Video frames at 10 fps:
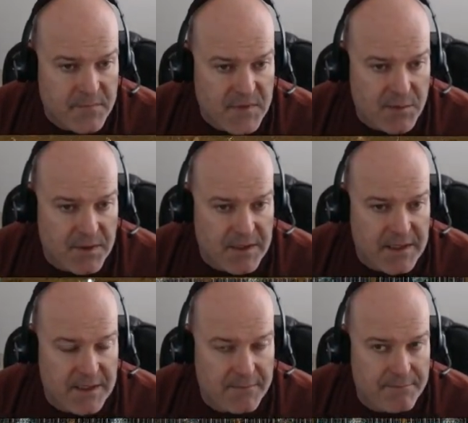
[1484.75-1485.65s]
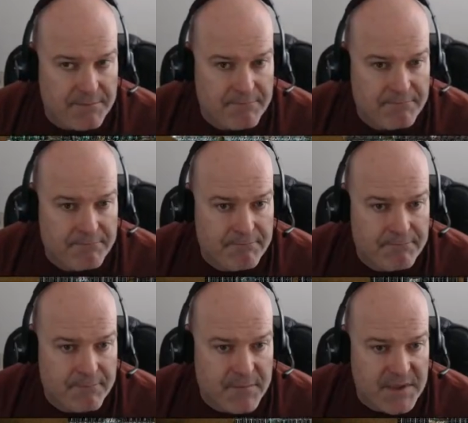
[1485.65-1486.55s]
So we're going to need
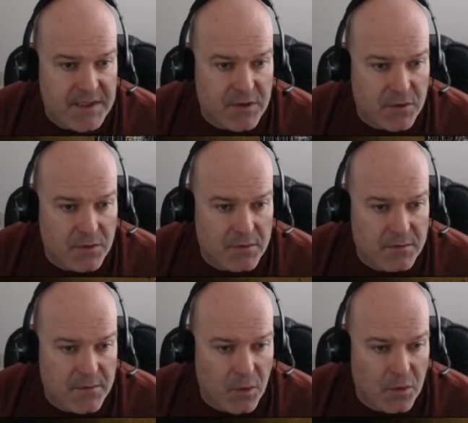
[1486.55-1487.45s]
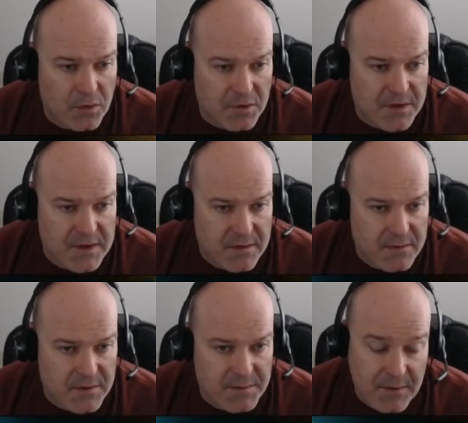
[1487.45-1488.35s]
nickel ores,
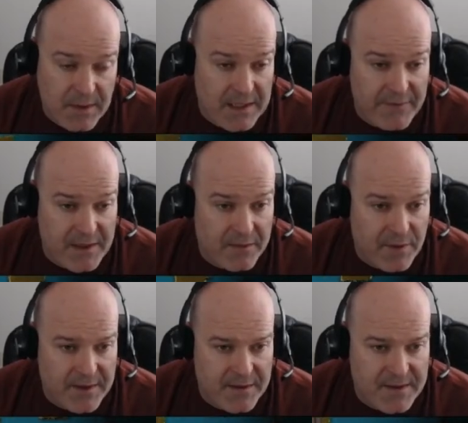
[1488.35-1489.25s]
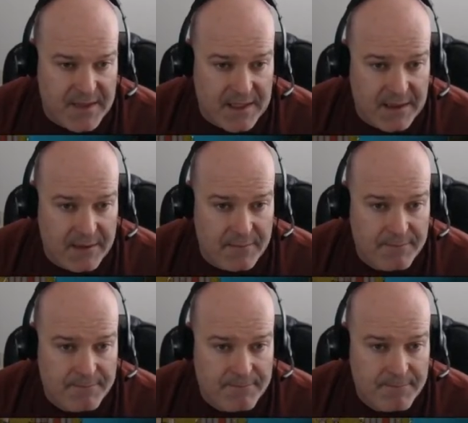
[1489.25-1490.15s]
which we don't have any of right this second.
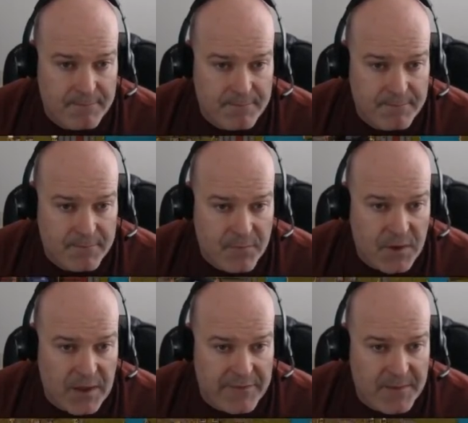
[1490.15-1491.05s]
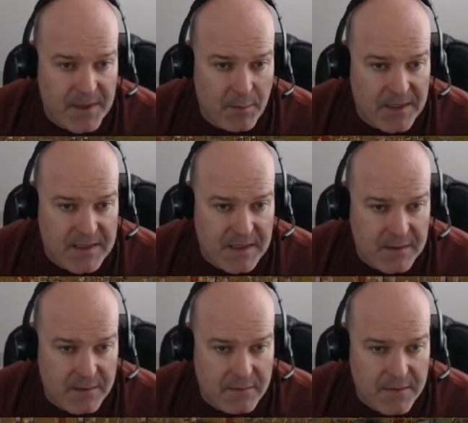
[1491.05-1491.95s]
We don't have any metal
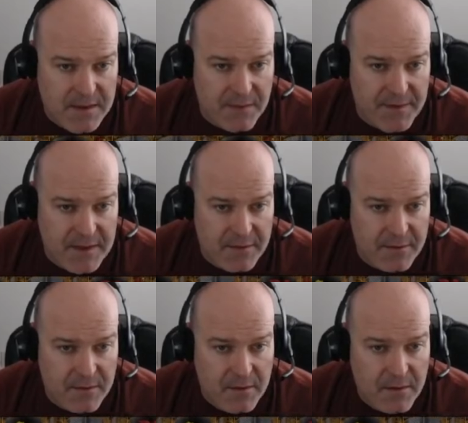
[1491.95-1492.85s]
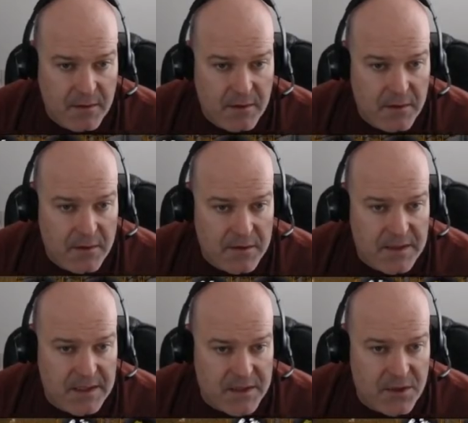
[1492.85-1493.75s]
mixing stuff either.
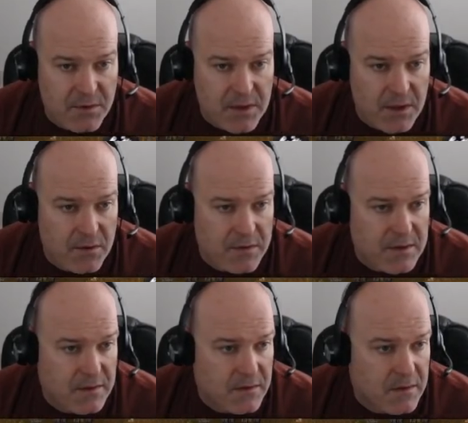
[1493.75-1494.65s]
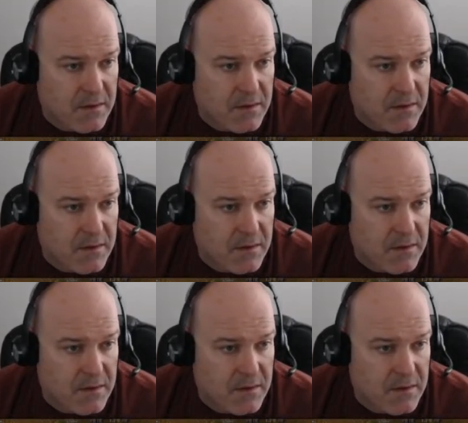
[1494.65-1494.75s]
Let's get 2 of those.